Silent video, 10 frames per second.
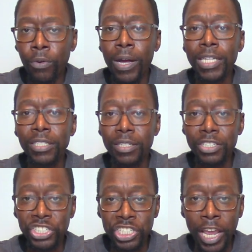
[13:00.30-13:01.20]
Christ
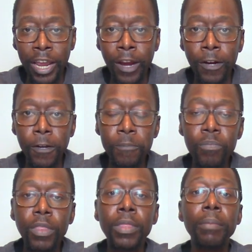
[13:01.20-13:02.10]
shared.
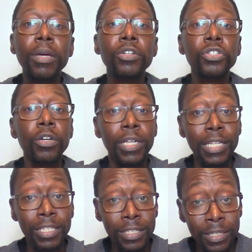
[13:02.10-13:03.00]
They ministered
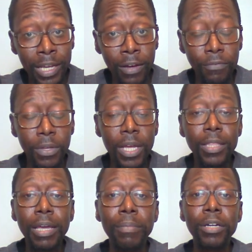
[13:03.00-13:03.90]
his death.
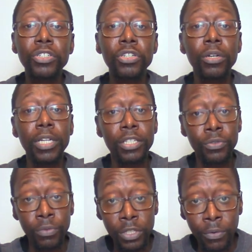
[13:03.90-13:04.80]
They ministered his
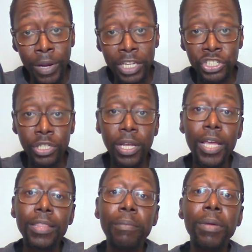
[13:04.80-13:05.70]
resurrection.
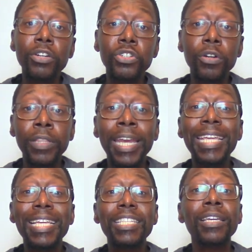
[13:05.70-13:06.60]
They ministered that
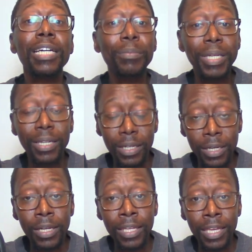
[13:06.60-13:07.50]
he is coming
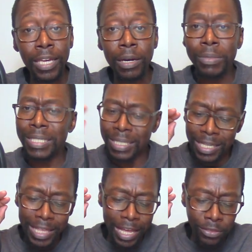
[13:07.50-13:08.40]
again. We see
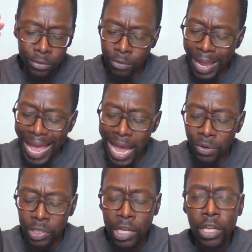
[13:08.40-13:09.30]
that
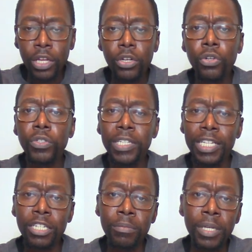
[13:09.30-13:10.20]
throughout New
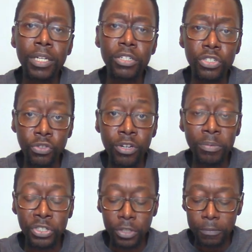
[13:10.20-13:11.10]
Testament
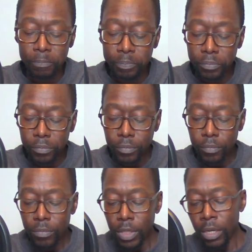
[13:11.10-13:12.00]
scripture.
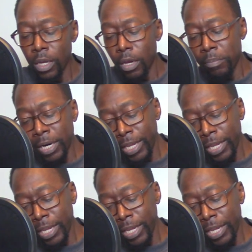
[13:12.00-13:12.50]
But